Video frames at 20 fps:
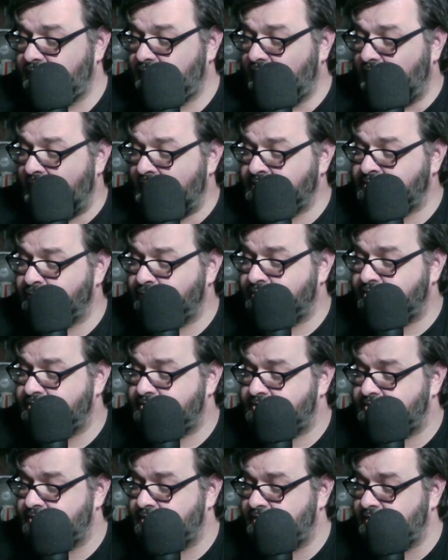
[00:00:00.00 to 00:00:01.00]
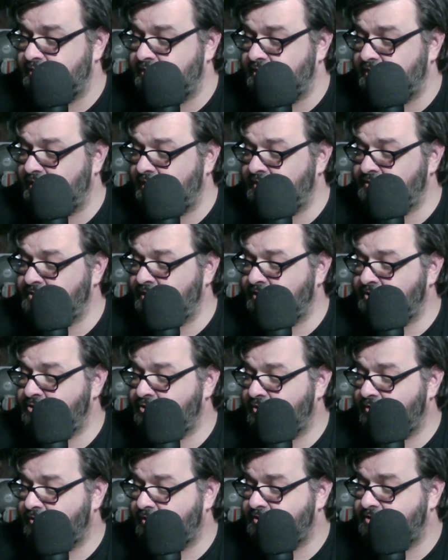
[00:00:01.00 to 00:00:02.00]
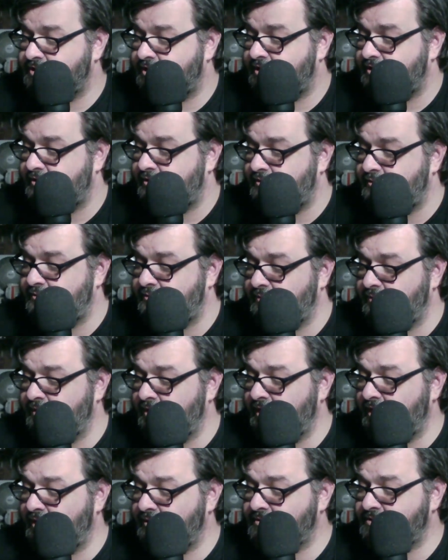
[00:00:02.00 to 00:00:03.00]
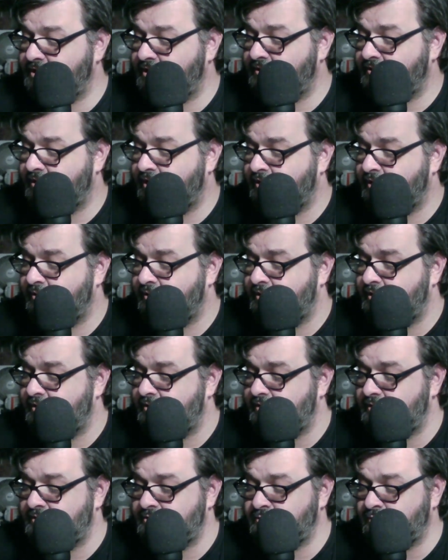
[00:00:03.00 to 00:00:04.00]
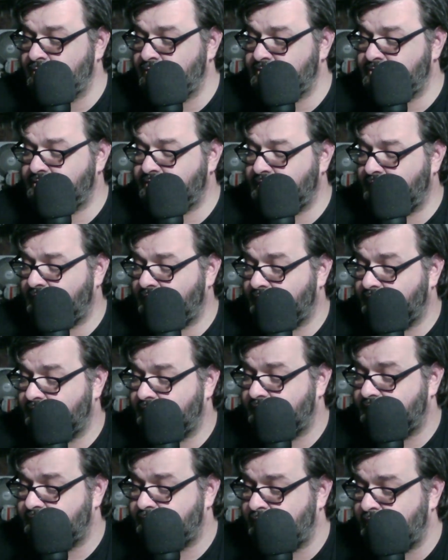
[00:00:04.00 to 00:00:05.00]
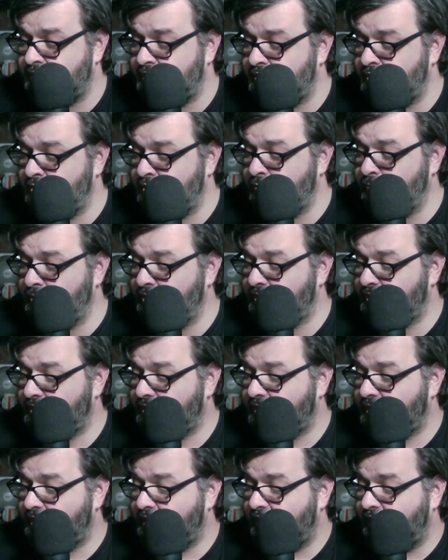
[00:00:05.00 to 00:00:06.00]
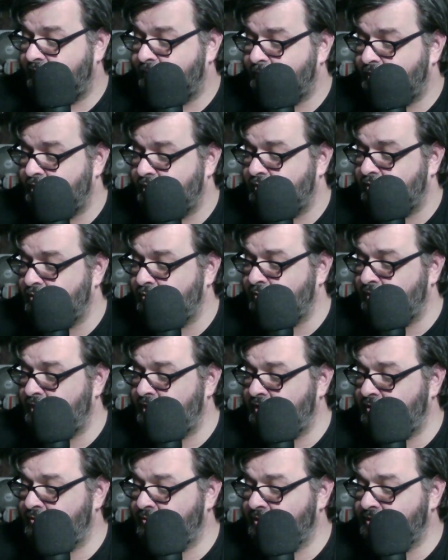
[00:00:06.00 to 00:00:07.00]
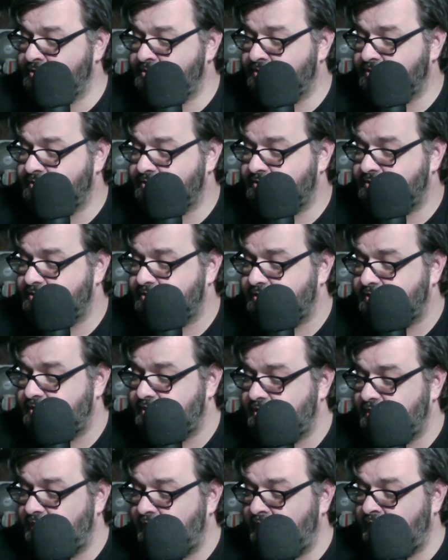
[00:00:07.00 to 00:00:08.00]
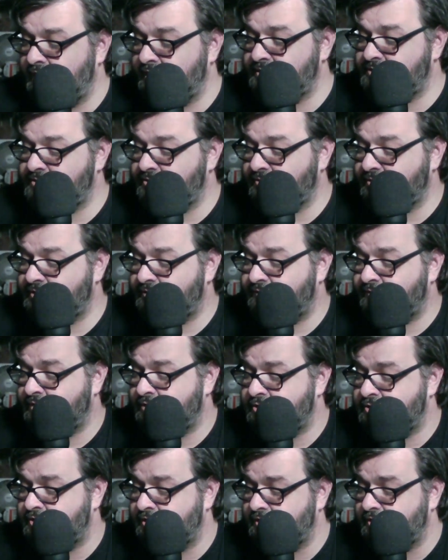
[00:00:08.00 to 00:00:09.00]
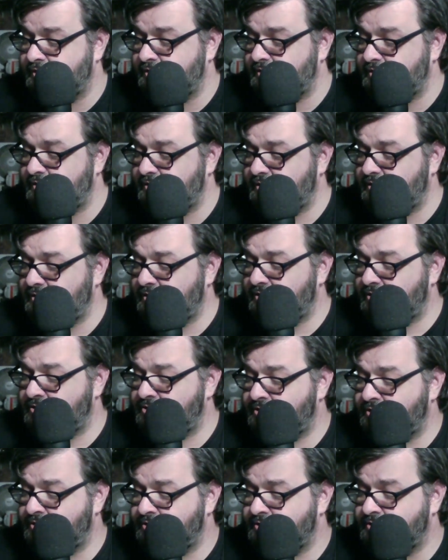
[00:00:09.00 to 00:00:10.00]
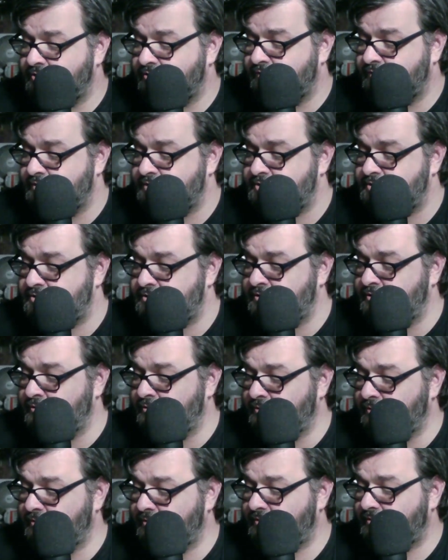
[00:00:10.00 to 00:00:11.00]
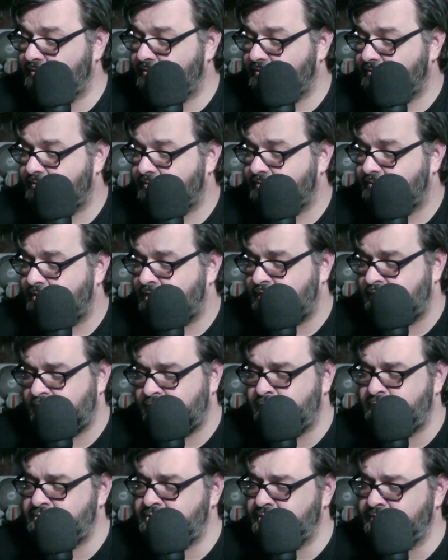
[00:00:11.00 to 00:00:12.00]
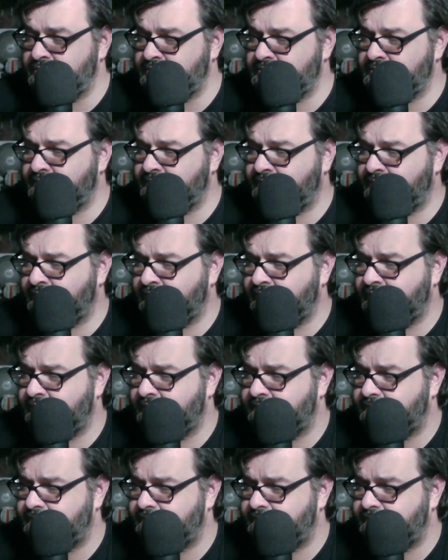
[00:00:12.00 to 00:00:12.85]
As we descend, I take Charlie Tango through the downtown area toward Escala, my home, and my heart rate increases. Anna starts fidgeting. She's nervous, too. I hope she doesn't flee.